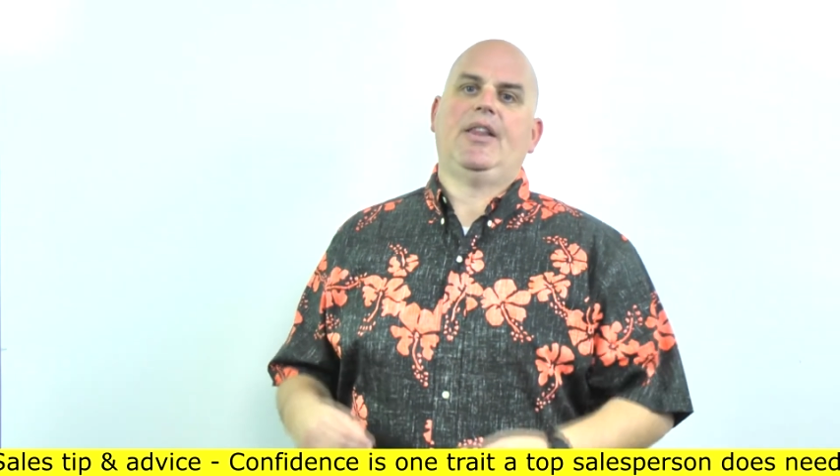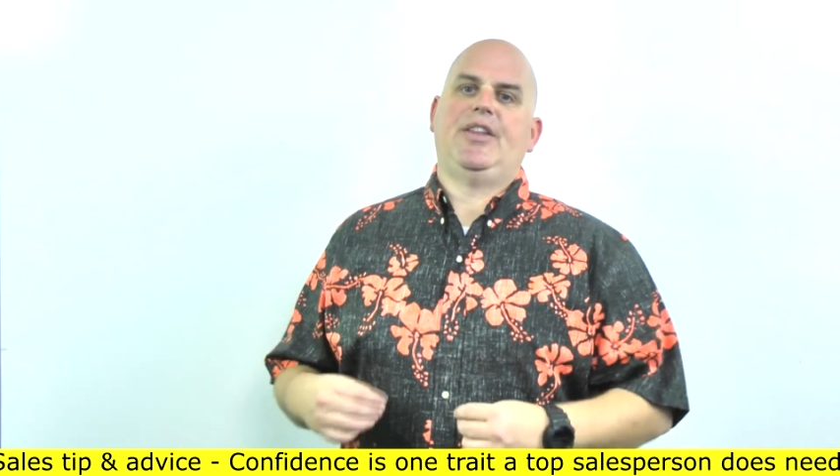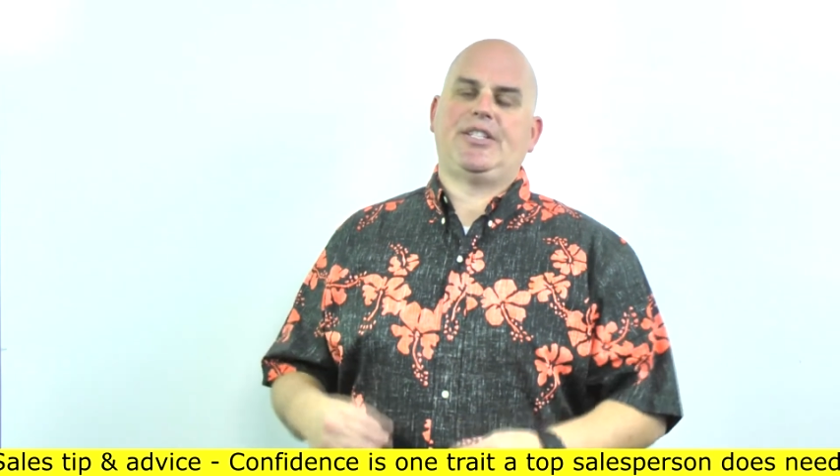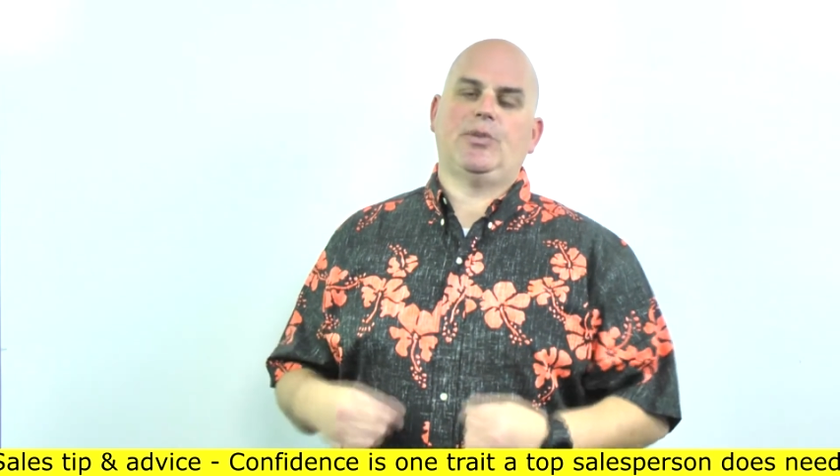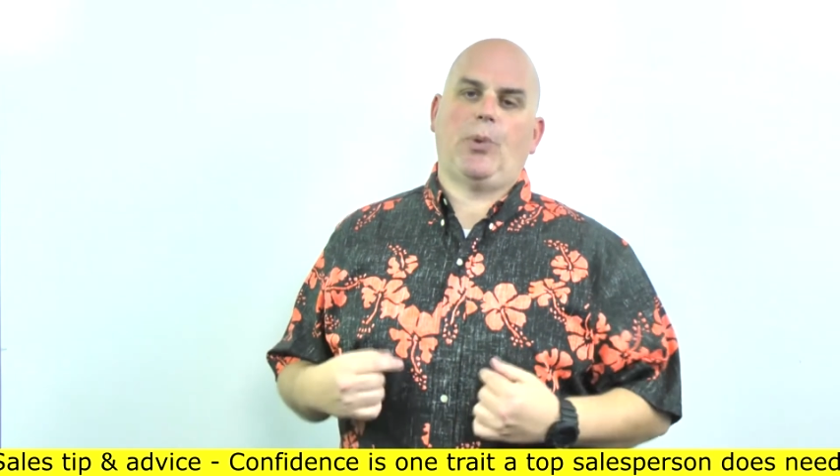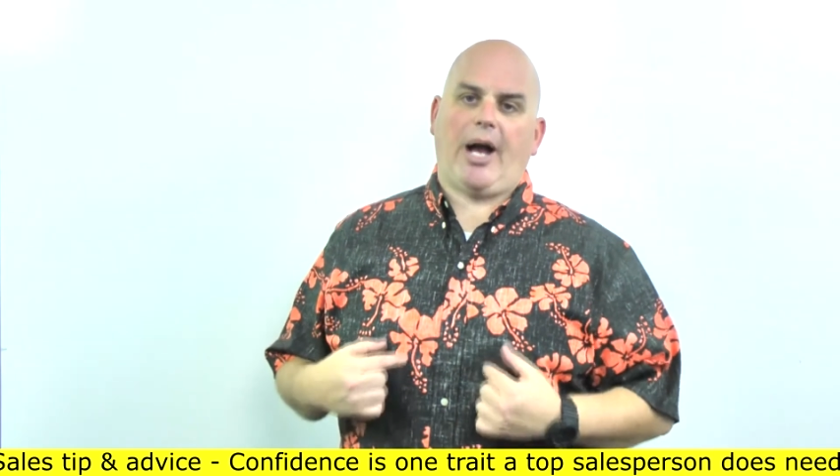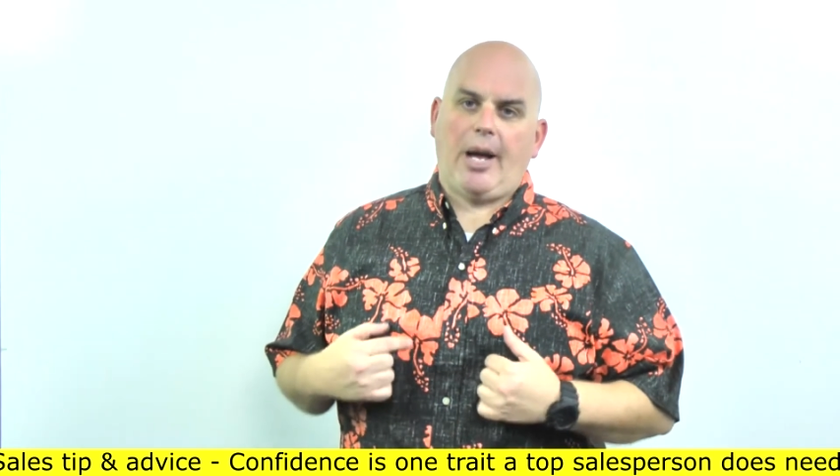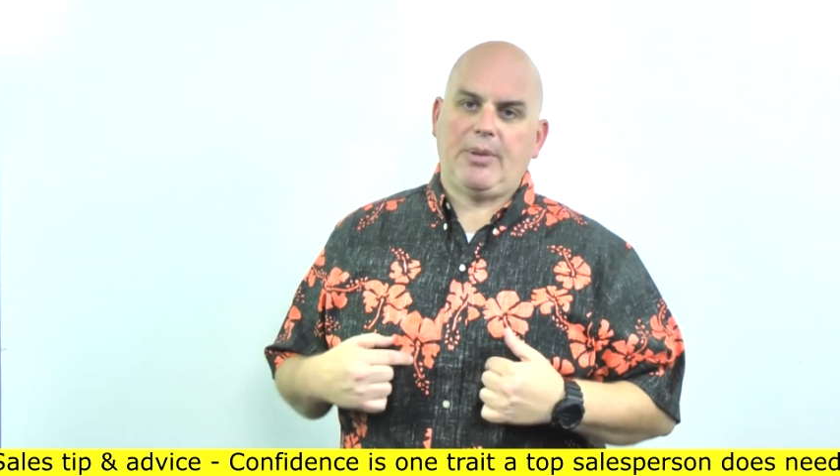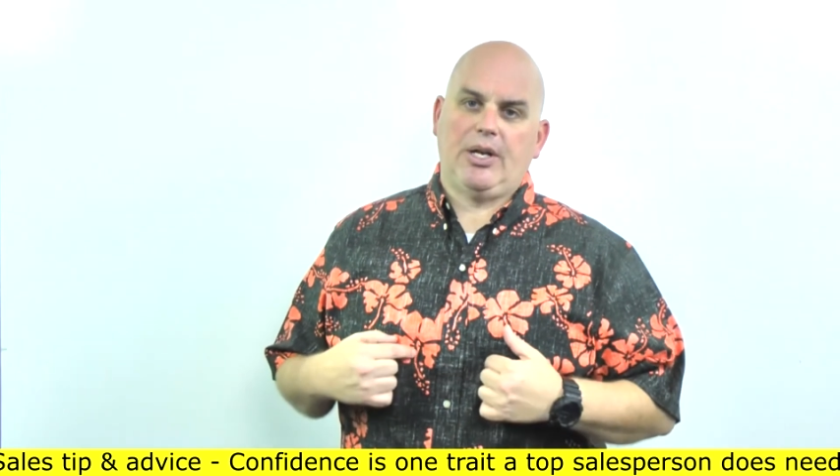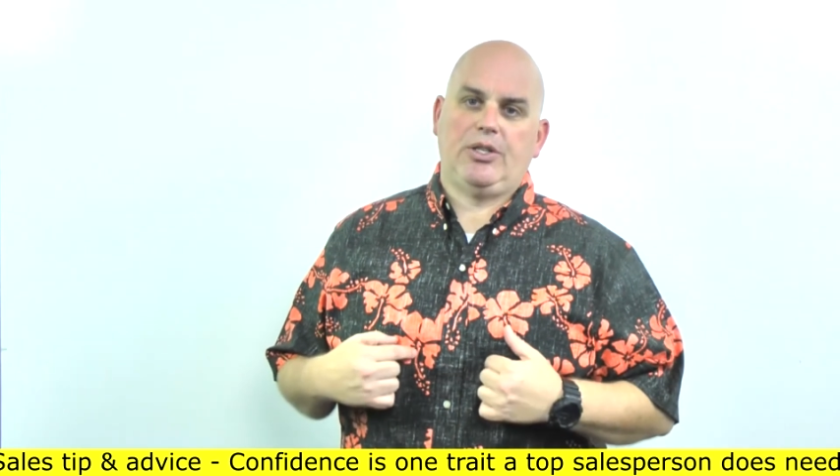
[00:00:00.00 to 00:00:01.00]
This is what
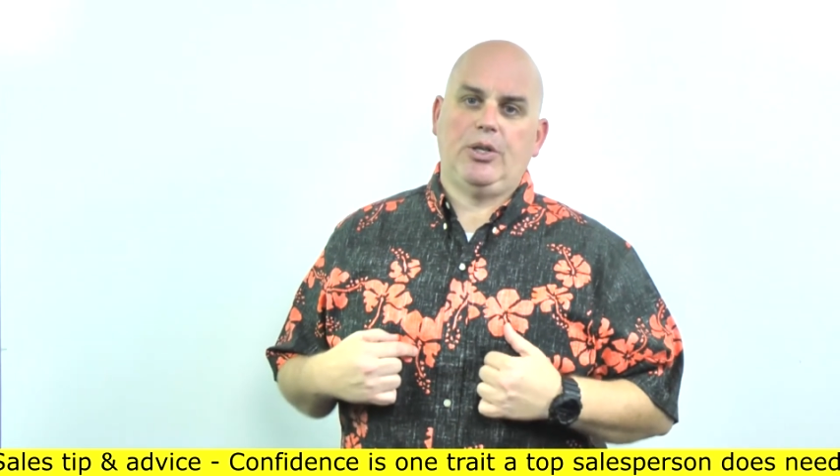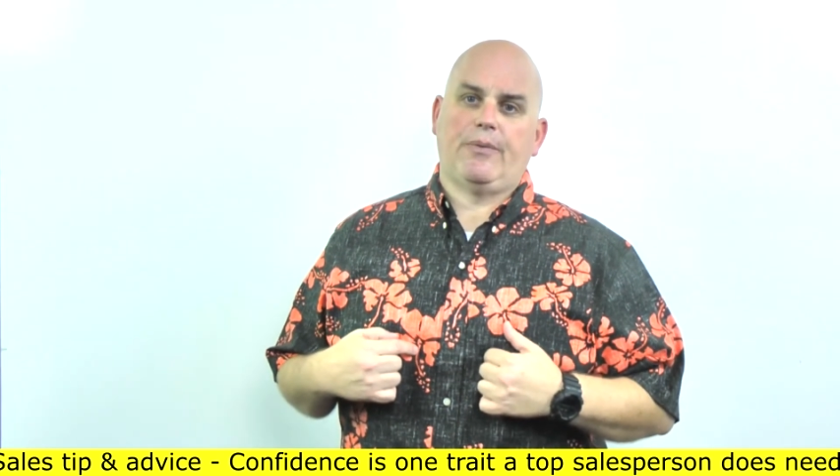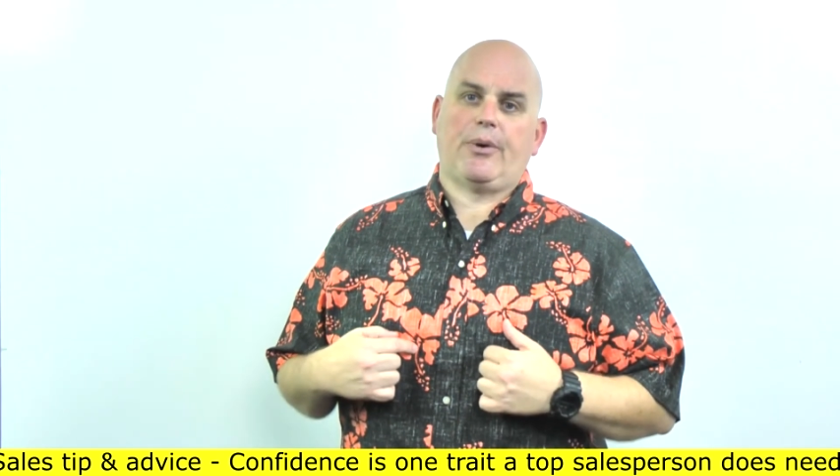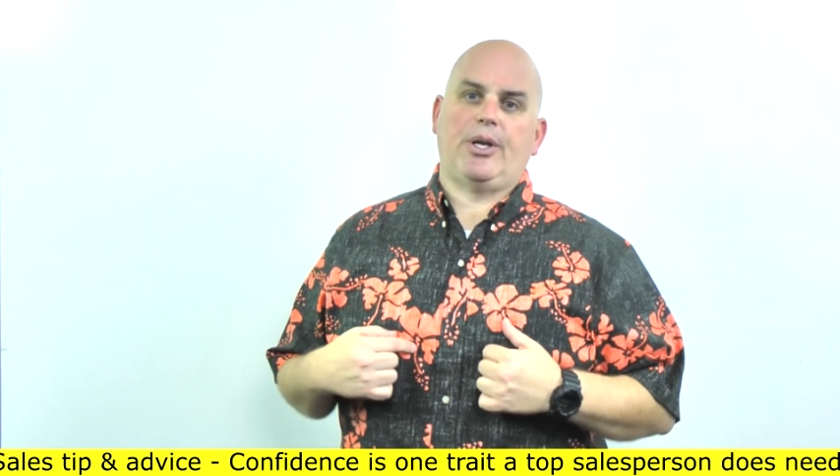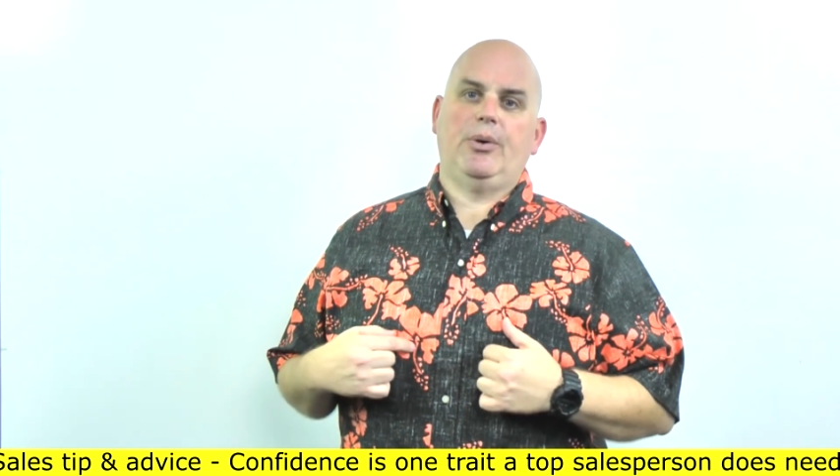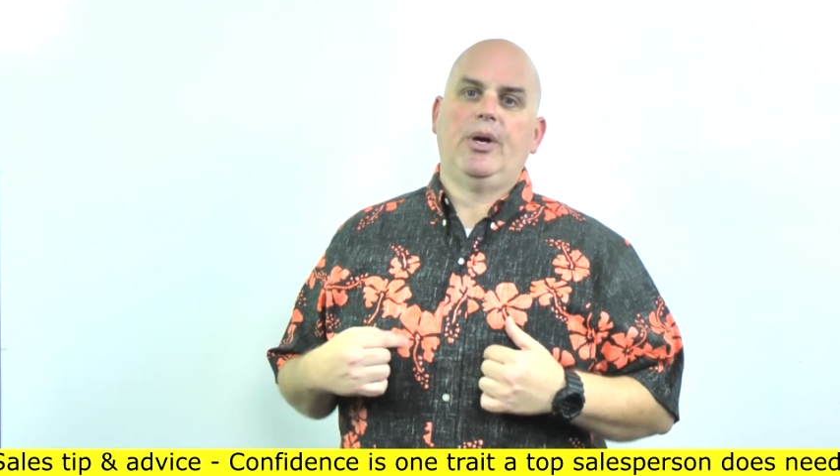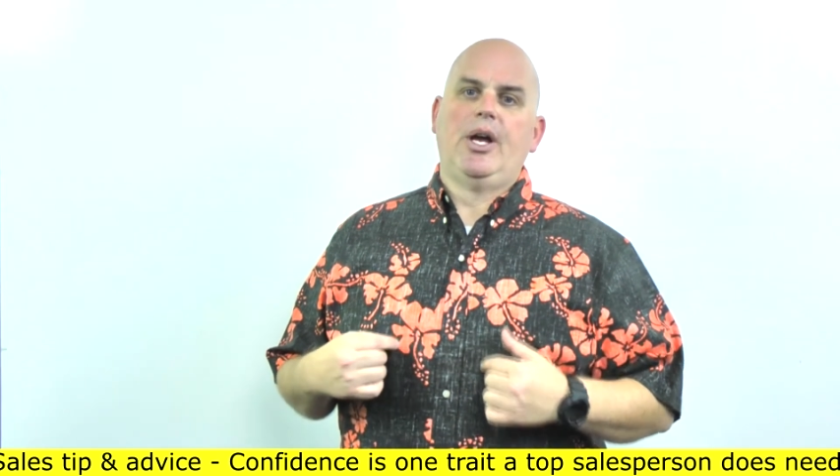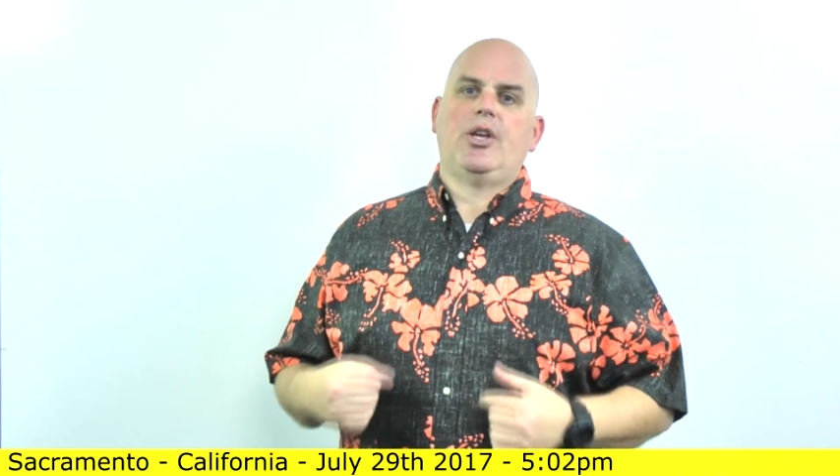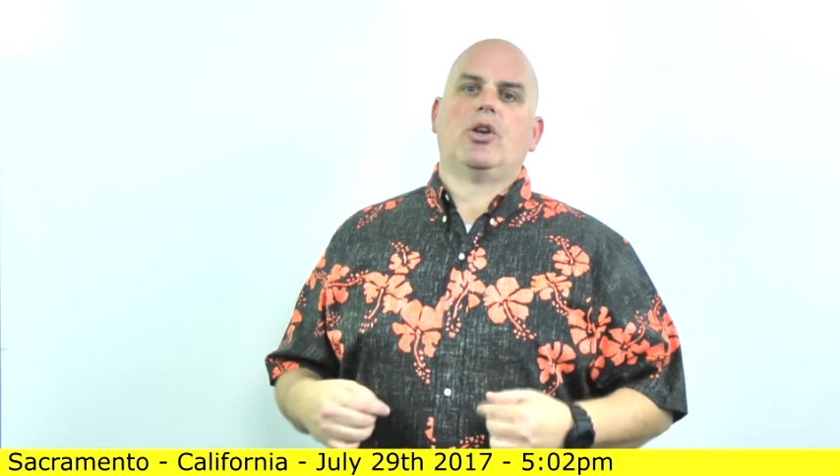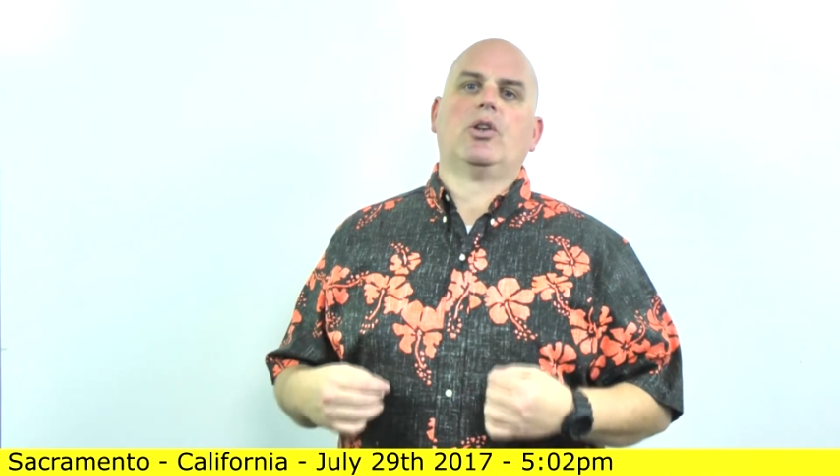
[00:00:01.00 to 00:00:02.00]
I'm going to do for
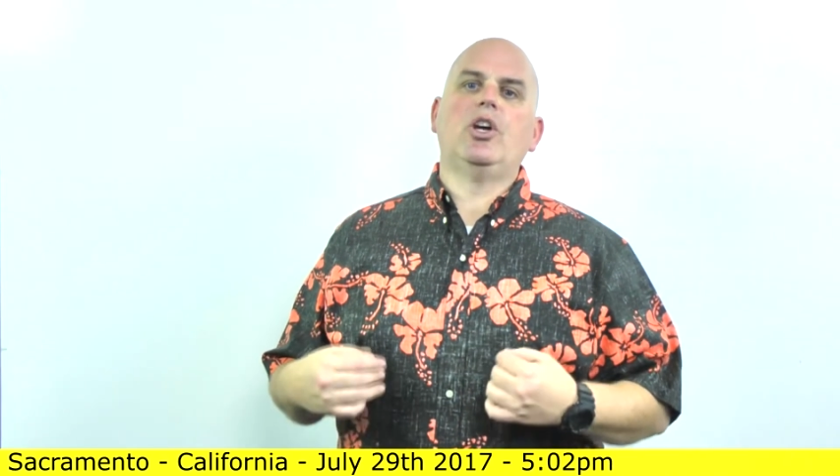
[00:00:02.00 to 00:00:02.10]
you. You're